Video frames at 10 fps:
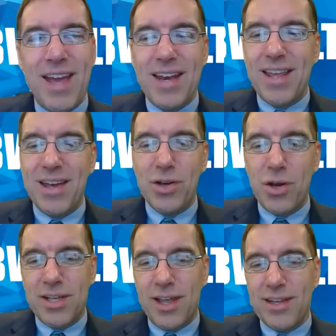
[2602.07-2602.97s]
And Co-
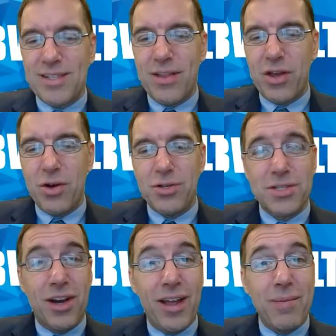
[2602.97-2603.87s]
Coach Kellie, I'll see you on the coaches
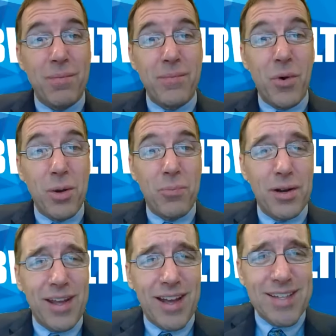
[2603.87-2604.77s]
call. And more
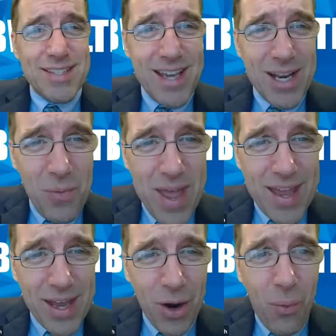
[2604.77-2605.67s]
importantly, I'll see you in a week
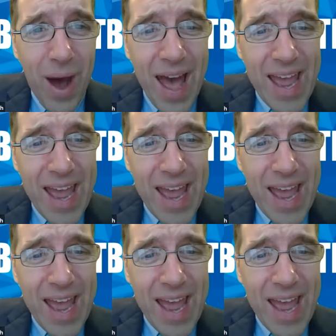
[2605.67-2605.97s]
in Hawaii.